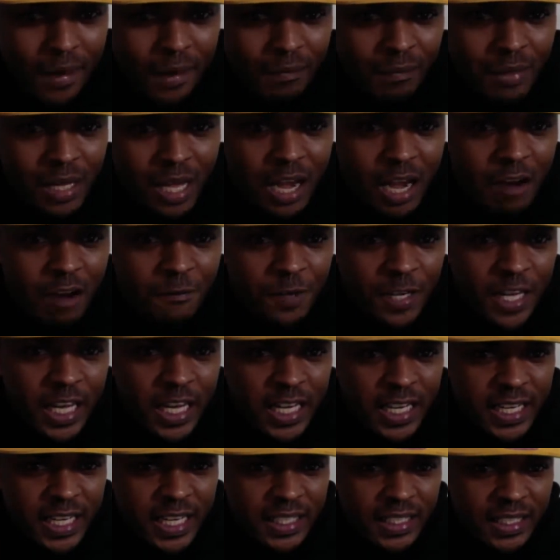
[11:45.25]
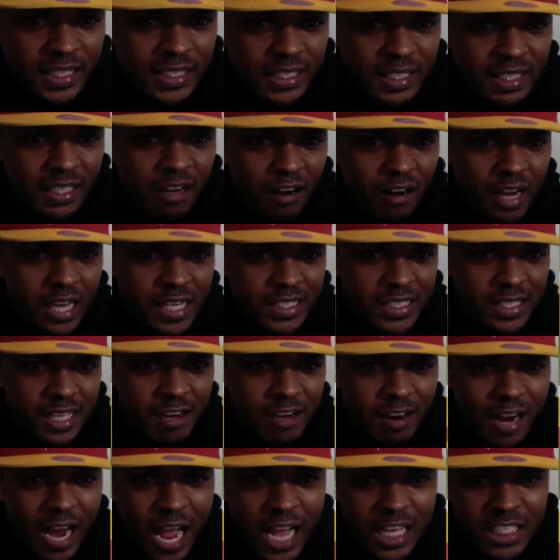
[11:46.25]
Playoff Lenny. Oh, he
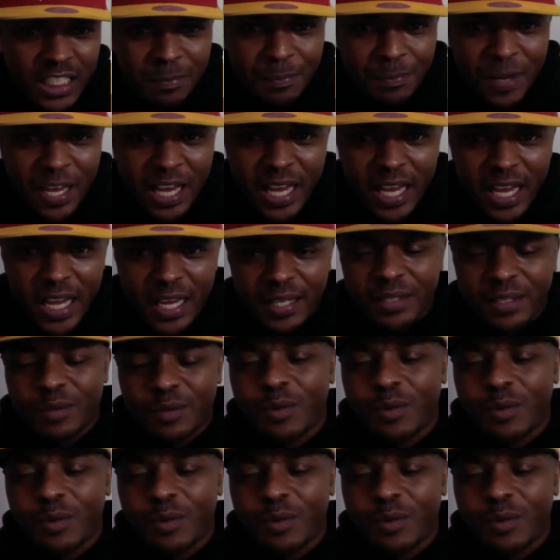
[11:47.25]
still got speed.